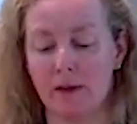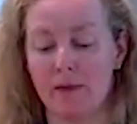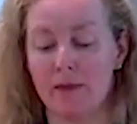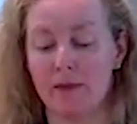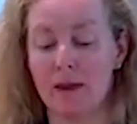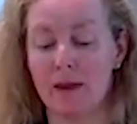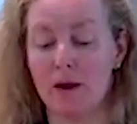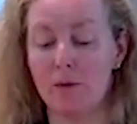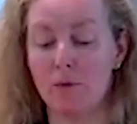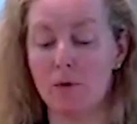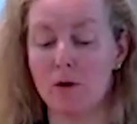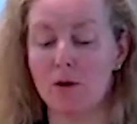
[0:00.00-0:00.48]

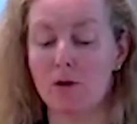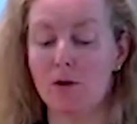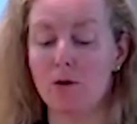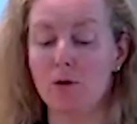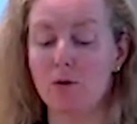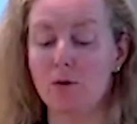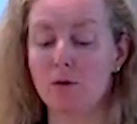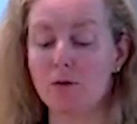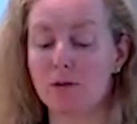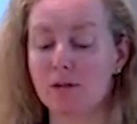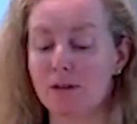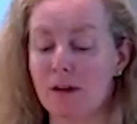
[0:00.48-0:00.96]
They were
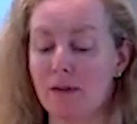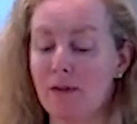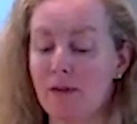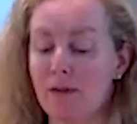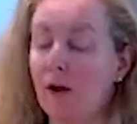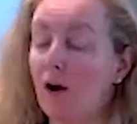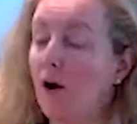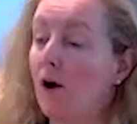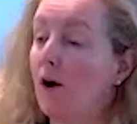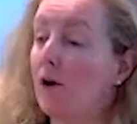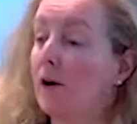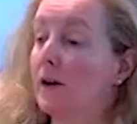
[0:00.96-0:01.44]
used in the
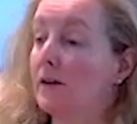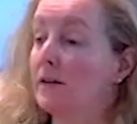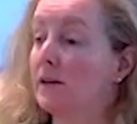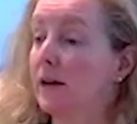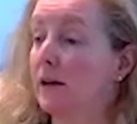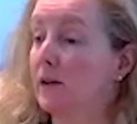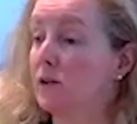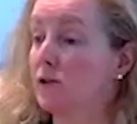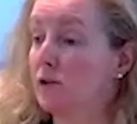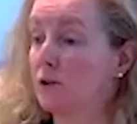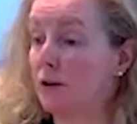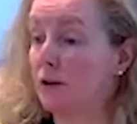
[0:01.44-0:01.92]

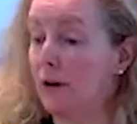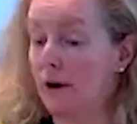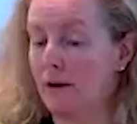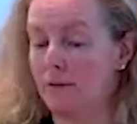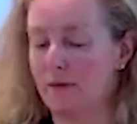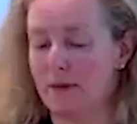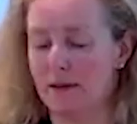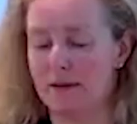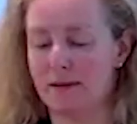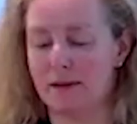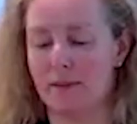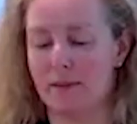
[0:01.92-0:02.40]
architecture of
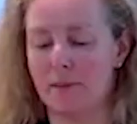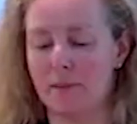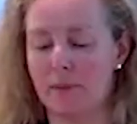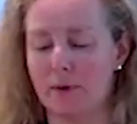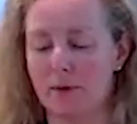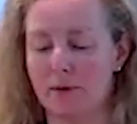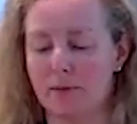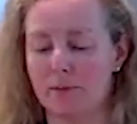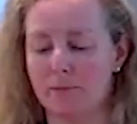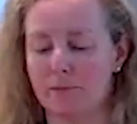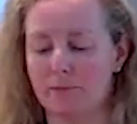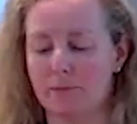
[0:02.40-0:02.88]
the
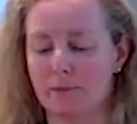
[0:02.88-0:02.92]
temple.